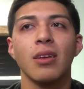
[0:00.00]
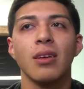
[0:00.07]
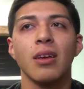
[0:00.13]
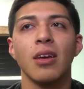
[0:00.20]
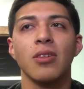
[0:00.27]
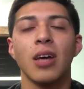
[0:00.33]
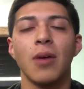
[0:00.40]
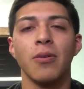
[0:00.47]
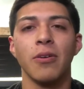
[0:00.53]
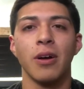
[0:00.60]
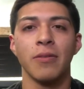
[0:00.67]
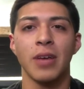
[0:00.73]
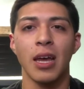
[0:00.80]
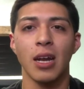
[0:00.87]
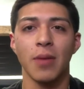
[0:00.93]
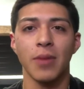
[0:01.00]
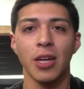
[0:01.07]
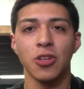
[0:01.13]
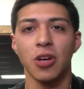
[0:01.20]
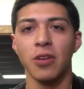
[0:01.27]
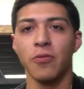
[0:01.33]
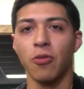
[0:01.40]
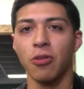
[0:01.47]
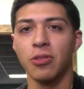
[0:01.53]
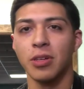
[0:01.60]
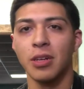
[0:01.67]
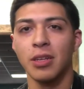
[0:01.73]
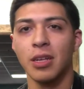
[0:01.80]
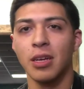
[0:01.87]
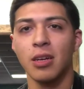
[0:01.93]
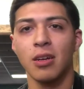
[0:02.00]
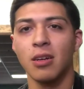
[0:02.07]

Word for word: yeah, see, I'll, again, I'm not trying to force anything